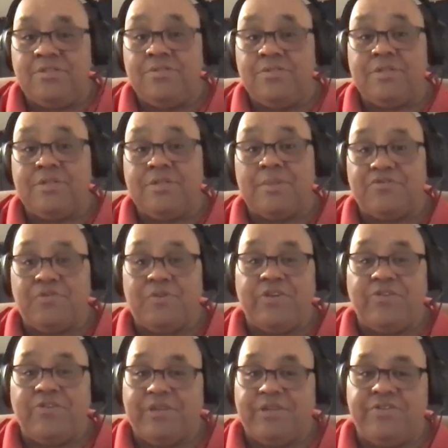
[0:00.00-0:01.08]
So summer of
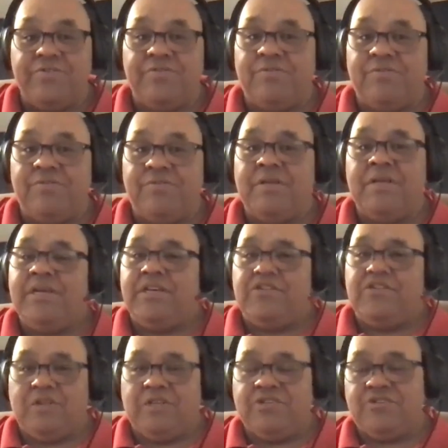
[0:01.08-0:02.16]
2022
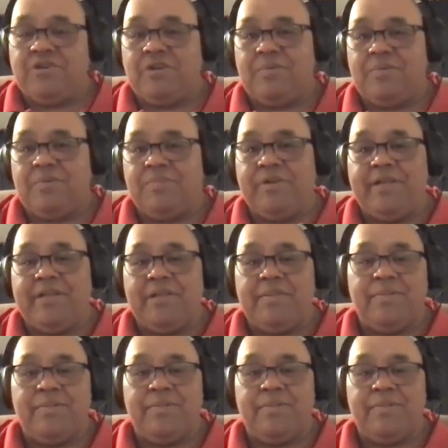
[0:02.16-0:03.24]
is when I started putting
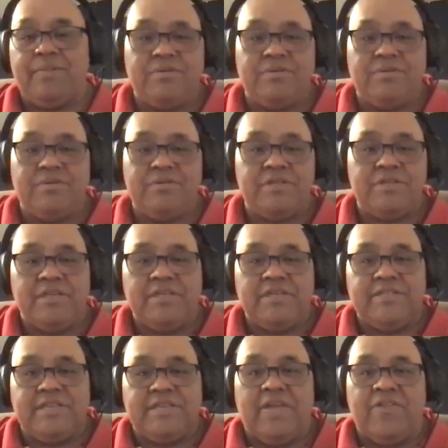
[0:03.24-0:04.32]
the bones
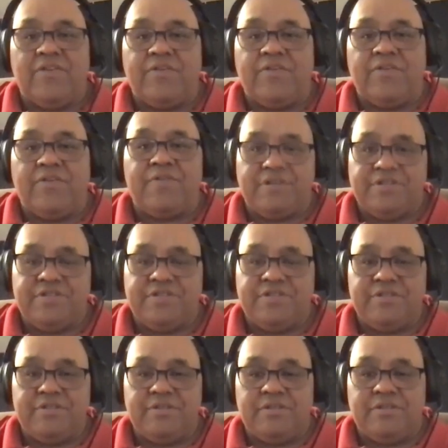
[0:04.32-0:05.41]
together for
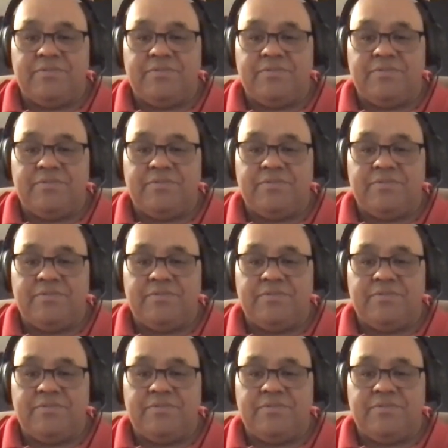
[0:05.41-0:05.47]
this